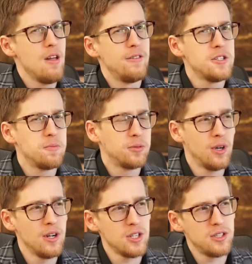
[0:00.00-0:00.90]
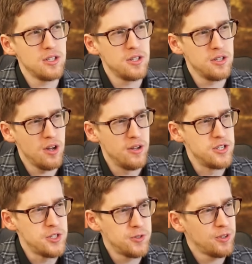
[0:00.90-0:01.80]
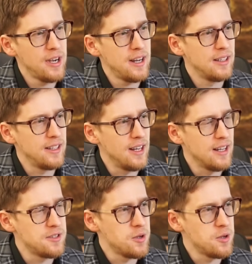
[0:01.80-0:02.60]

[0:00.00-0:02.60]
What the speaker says: this project is in Australia,